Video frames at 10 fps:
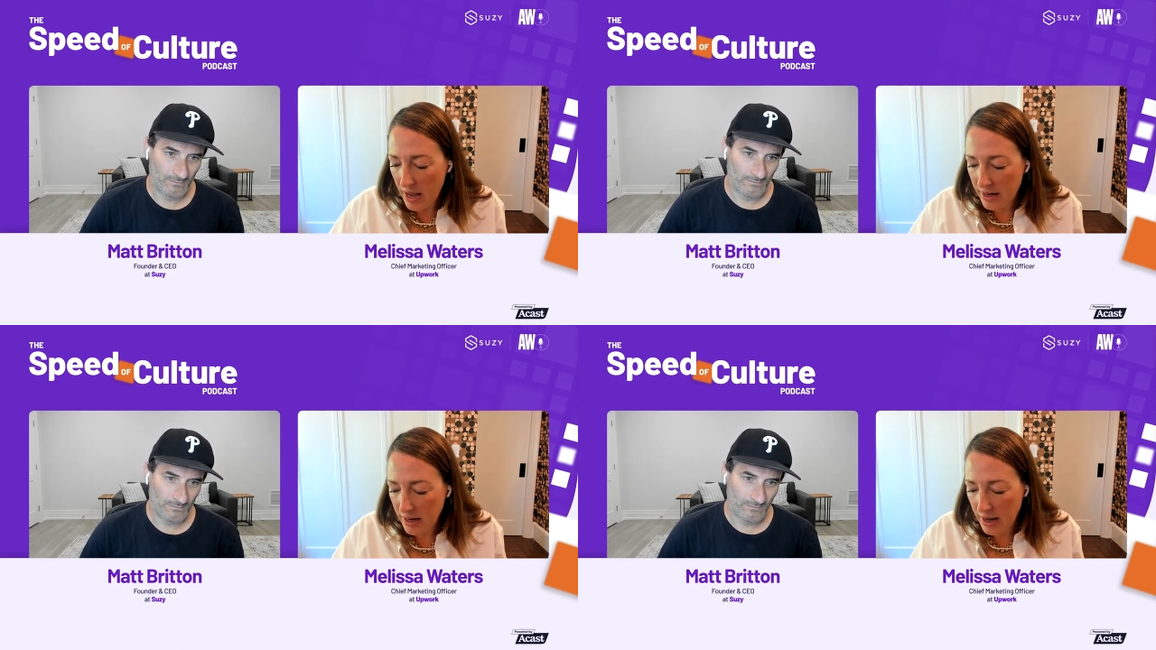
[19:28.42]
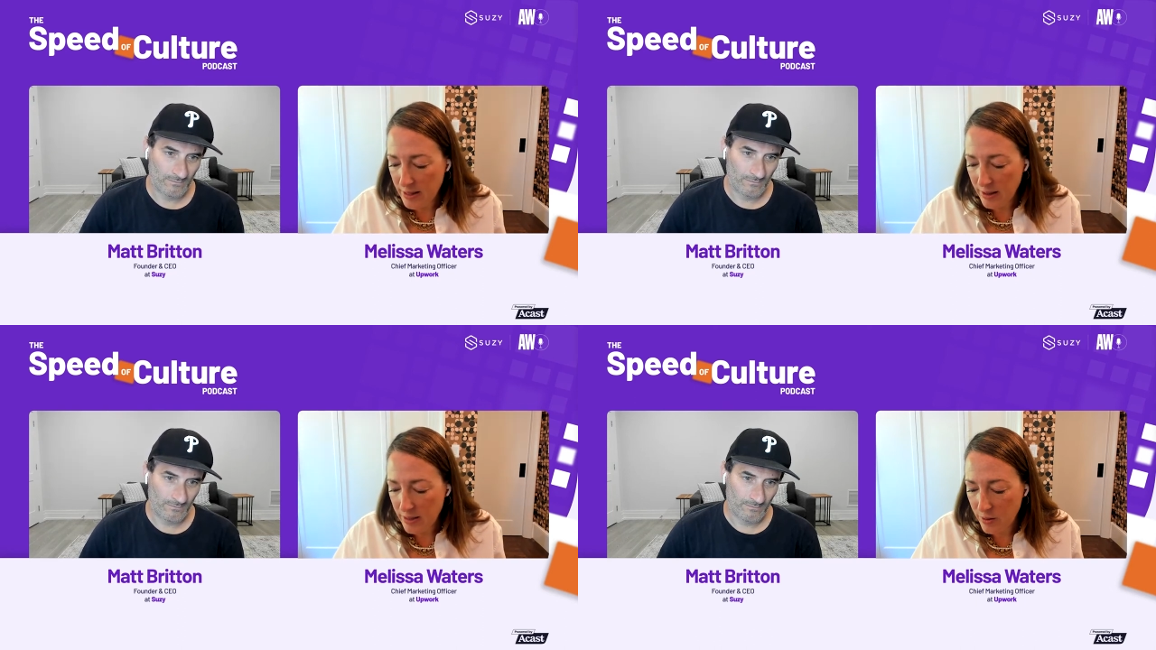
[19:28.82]
Speaker 1: And I
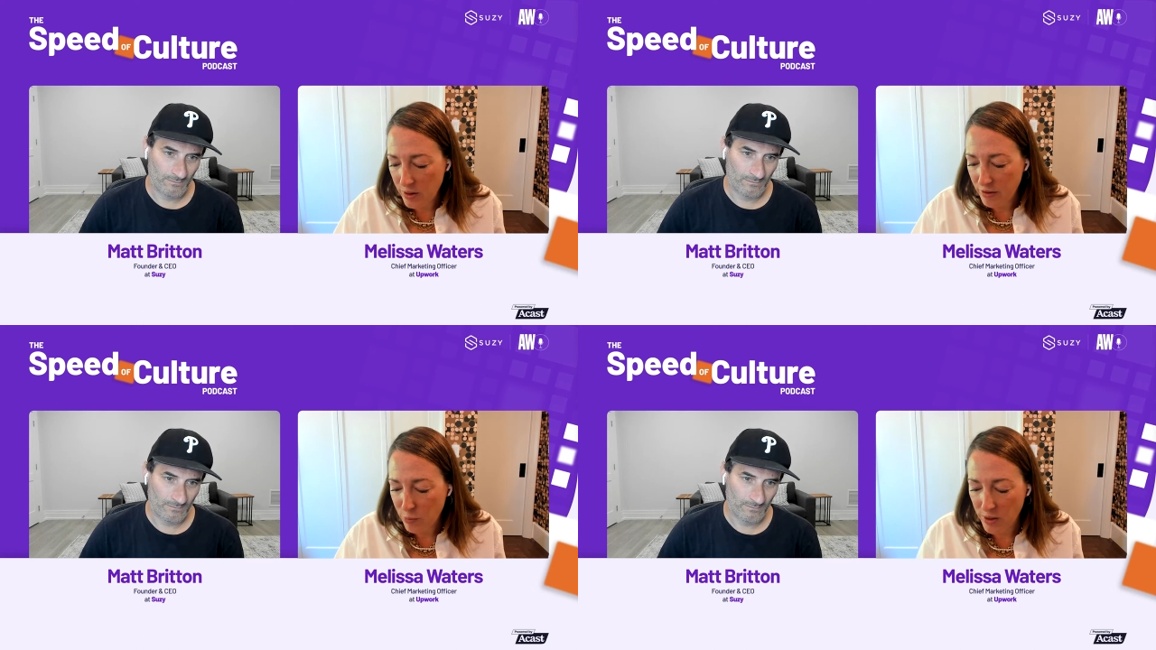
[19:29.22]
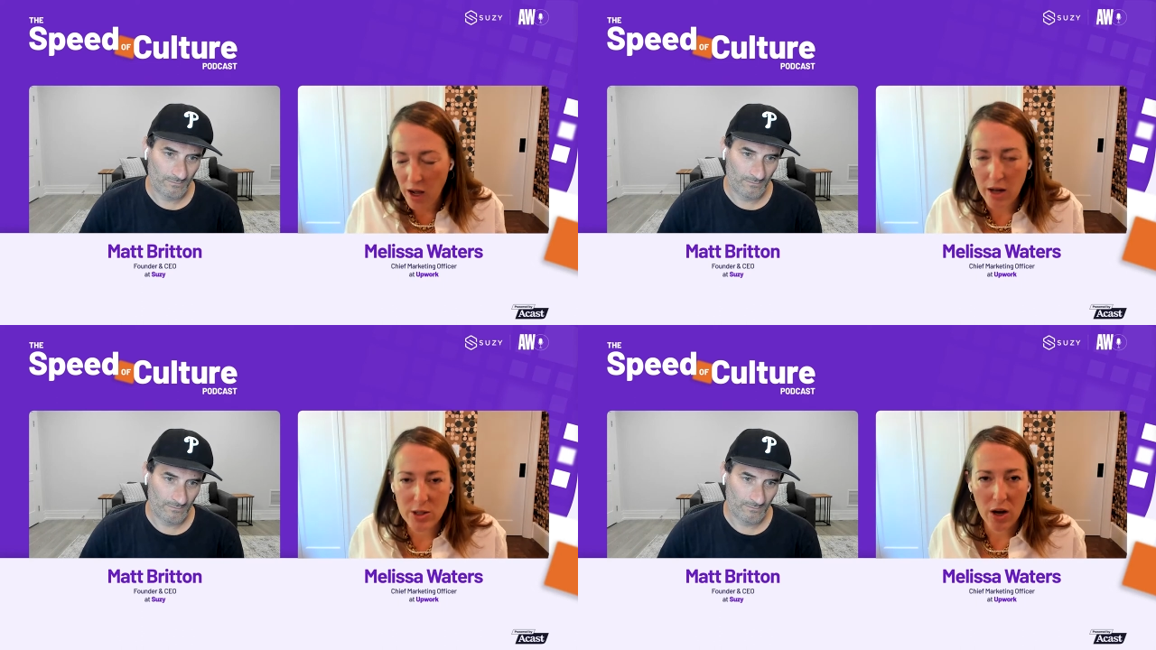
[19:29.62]
think that if we're
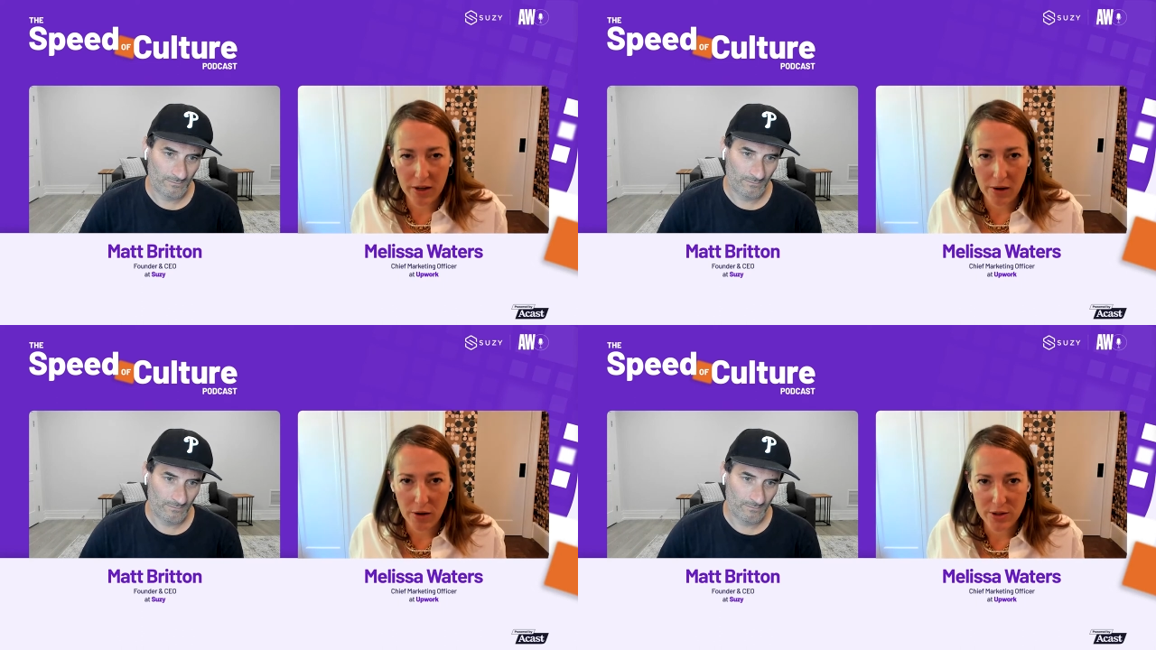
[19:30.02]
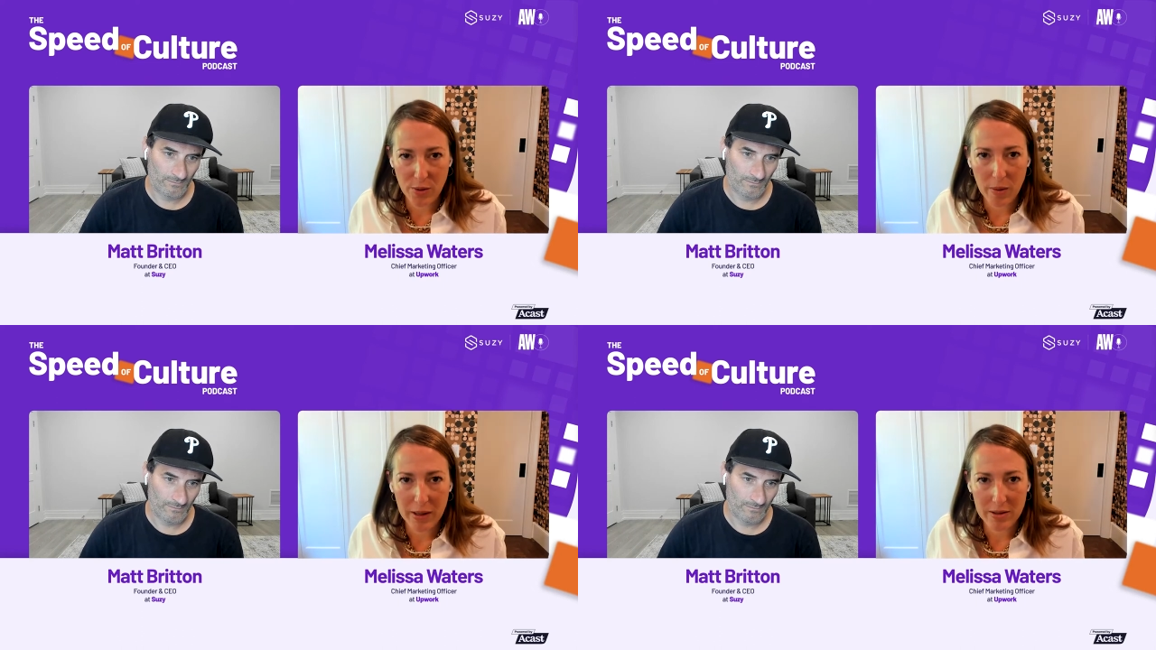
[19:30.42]
not talking
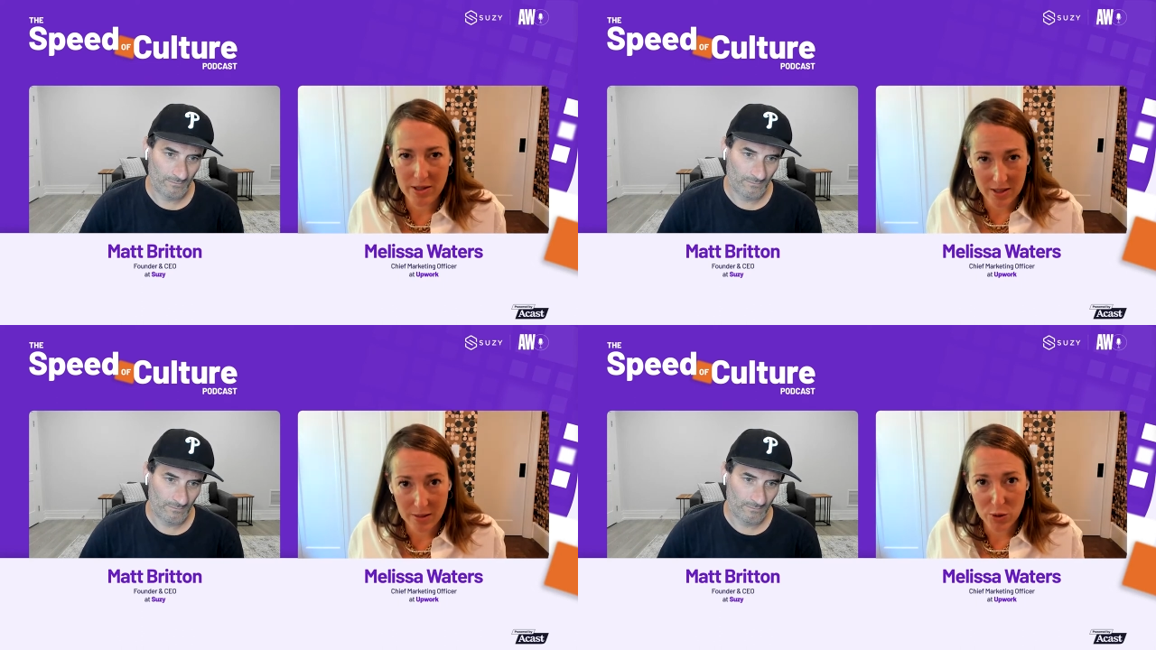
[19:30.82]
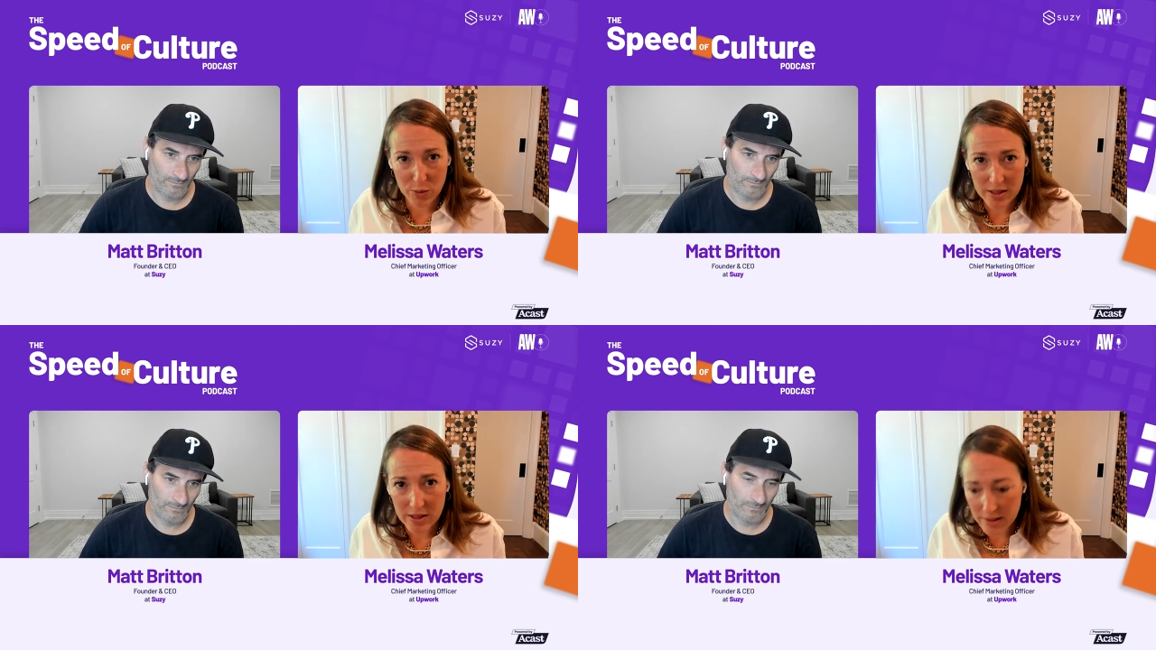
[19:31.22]
also about systems
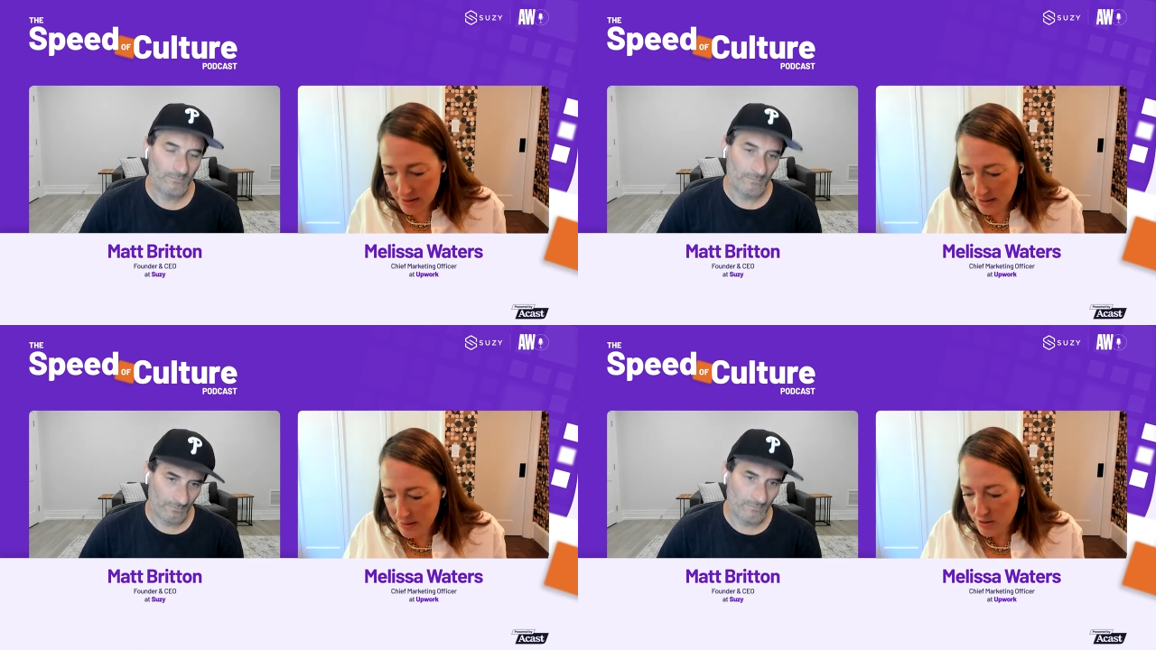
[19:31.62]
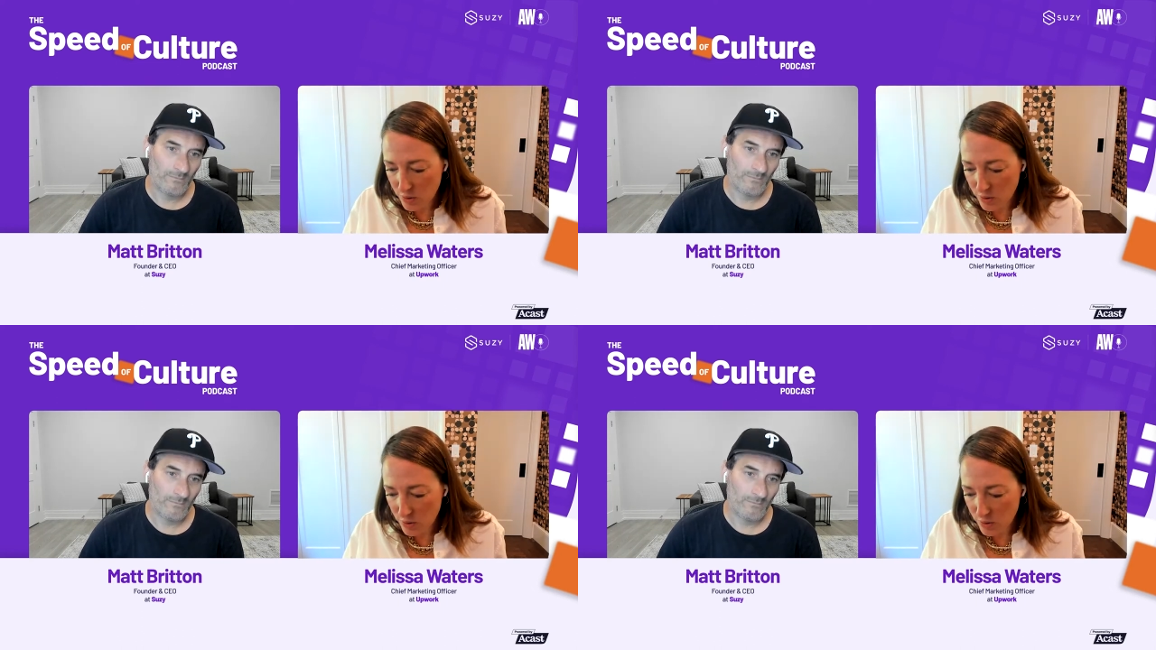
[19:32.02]
resiliency,